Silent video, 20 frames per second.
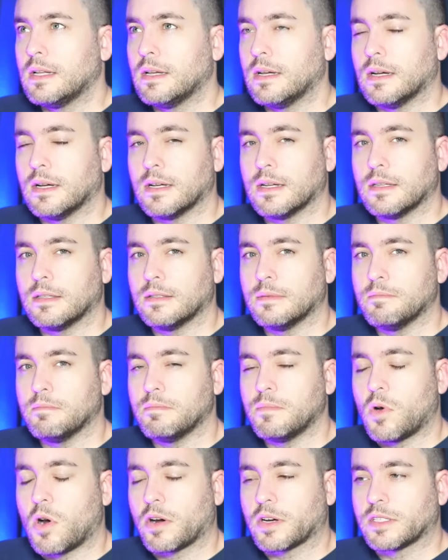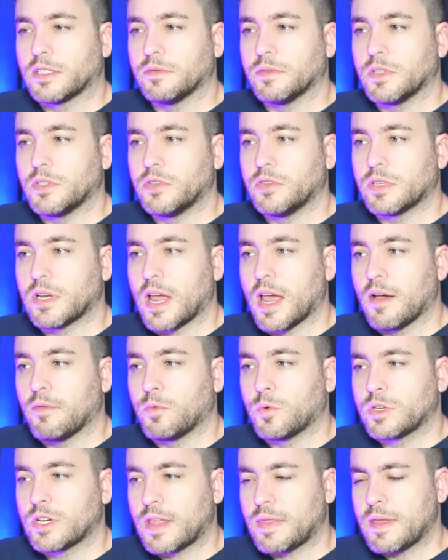uh, RX-72s I have,
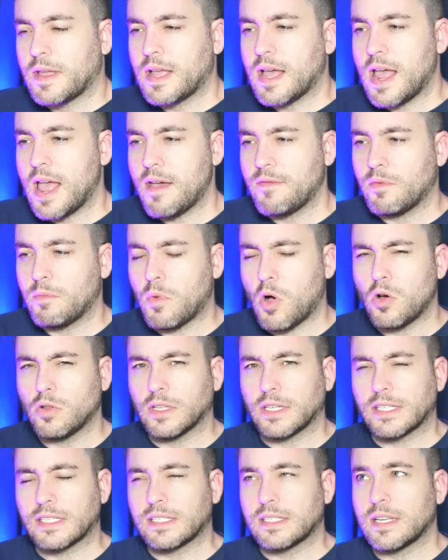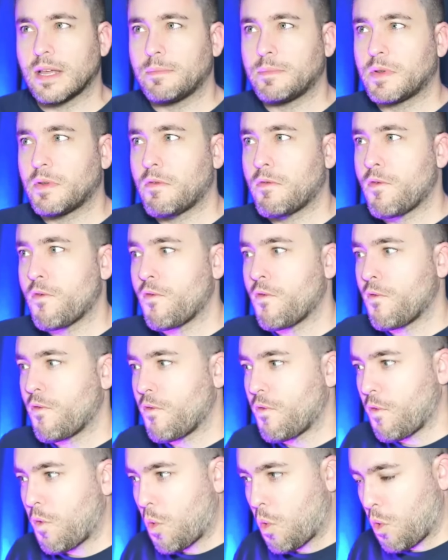which I think I have them all except
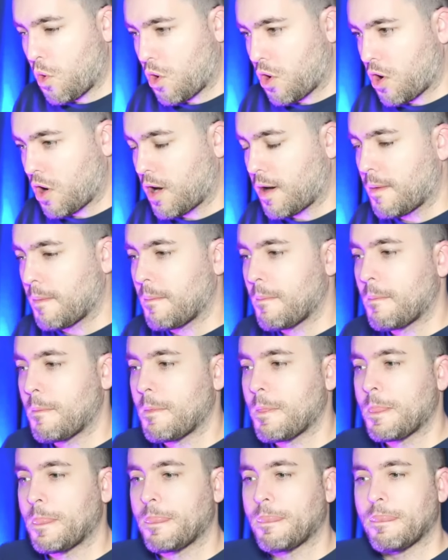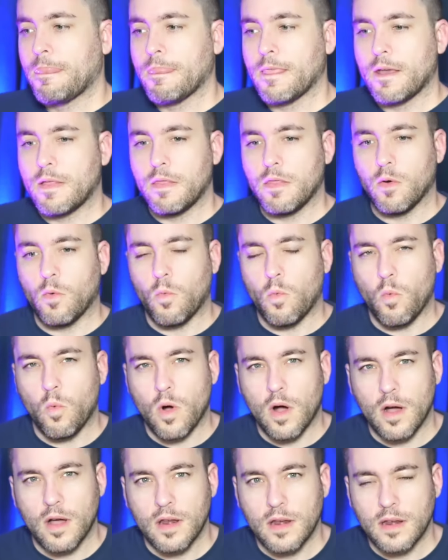for the
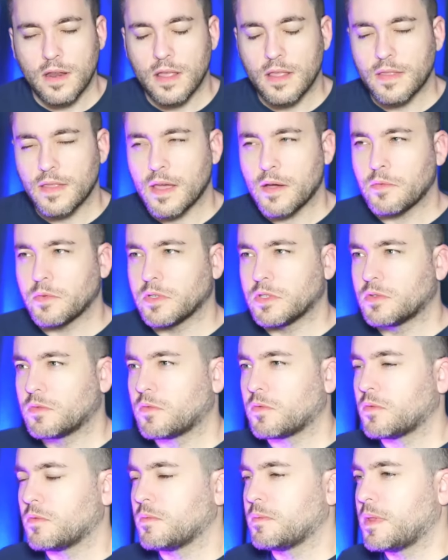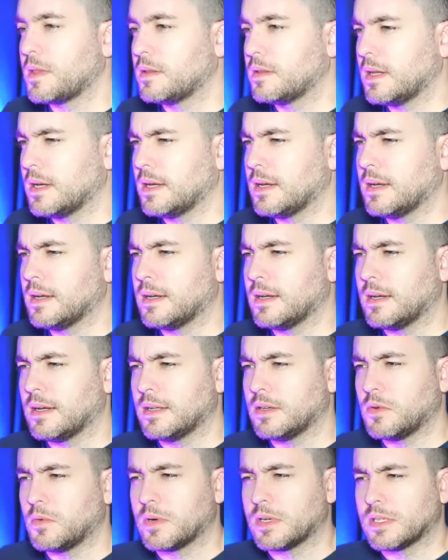one that was. Uh, I
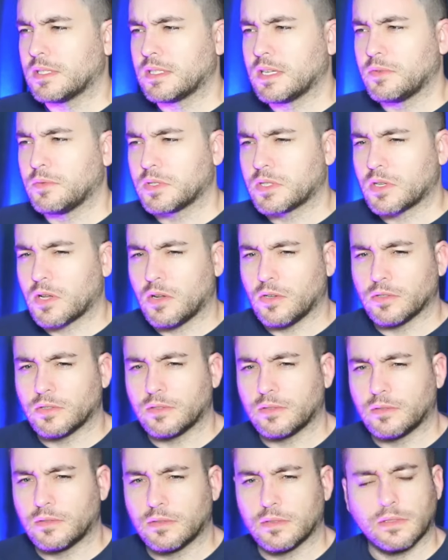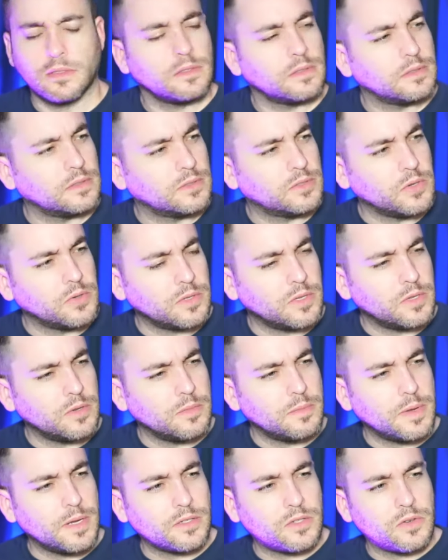don't want to say it was called Tokyo
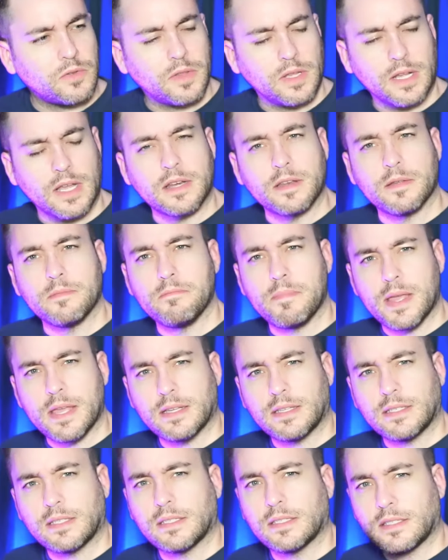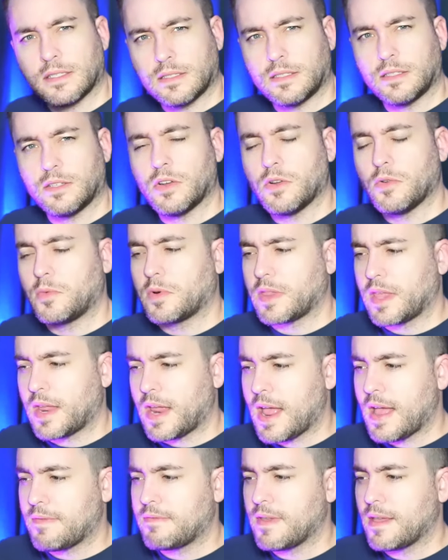base, no, the Gundam base, you know, where they
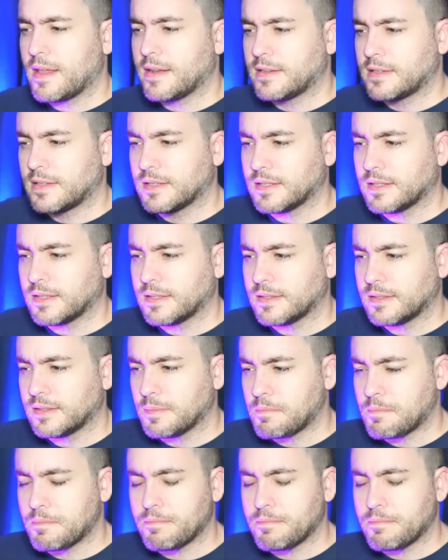had that uh, the